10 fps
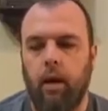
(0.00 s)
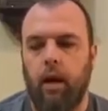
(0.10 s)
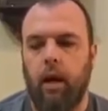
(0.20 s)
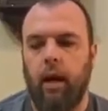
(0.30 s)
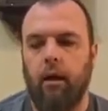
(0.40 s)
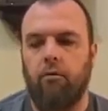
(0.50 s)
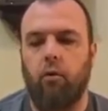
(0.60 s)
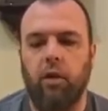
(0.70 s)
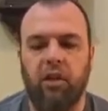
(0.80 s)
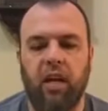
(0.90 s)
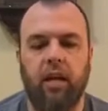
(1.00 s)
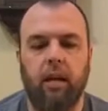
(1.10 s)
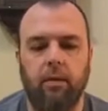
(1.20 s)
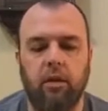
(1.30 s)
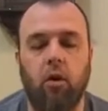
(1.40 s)
And for Shingen,
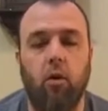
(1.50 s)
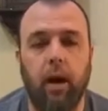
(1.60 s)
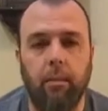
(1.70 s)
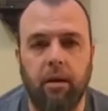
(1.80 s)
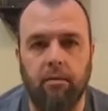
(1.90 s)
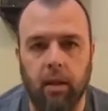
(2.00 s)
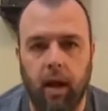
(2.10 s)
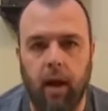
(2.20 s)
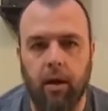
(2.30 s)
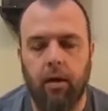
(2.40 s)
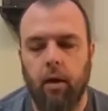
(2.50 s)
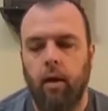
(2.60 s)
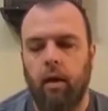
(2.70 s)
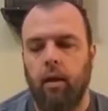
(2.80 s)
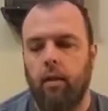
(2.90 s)
it was a great bit of luck
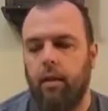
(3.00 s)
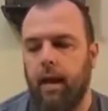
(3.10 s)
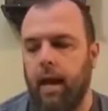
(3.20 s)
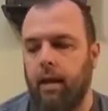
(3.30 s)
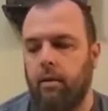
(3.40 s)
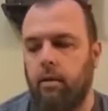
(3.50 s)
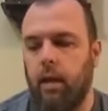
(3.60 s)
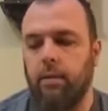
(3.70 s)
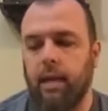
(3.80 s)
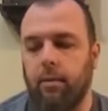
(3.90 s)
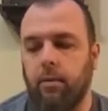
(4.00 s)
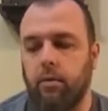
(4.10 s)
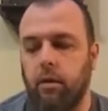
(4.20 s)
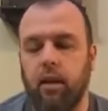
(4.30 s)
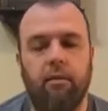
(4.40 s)
that he was able
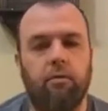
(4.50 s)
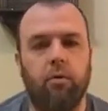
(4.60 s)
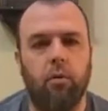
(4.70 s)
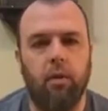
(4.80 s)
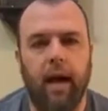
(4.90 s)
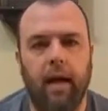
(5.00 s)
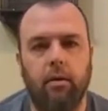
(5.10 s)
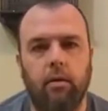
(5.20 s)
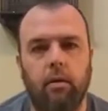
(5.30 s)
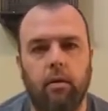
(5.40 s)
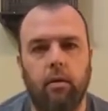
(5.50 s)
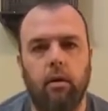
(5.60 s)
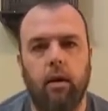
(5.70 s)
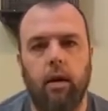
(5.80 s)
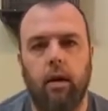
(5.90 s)
to live through that
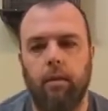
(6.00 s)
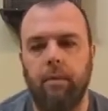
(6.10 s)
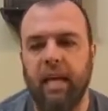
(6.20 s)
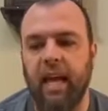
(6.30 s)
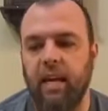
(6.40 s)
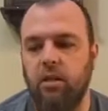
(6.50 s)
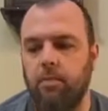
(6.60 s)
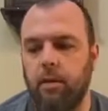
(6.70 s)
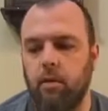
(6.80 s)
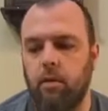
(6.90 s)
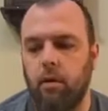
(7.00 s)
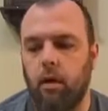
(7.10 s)
engagement.